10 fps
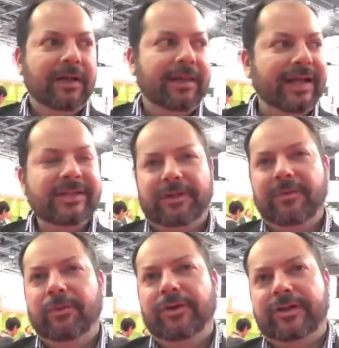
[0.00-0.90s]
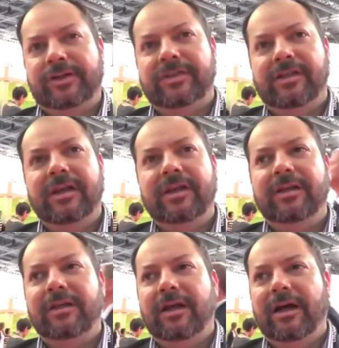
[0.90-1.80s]
And that's what I'm more interested in,
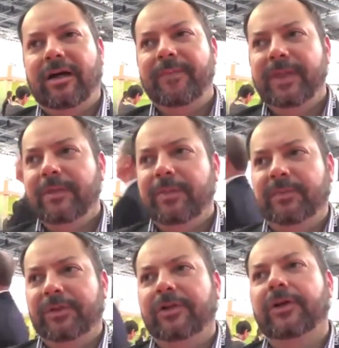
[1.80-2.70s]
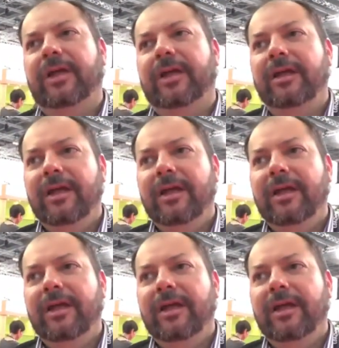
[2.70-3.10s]
uh, people learning.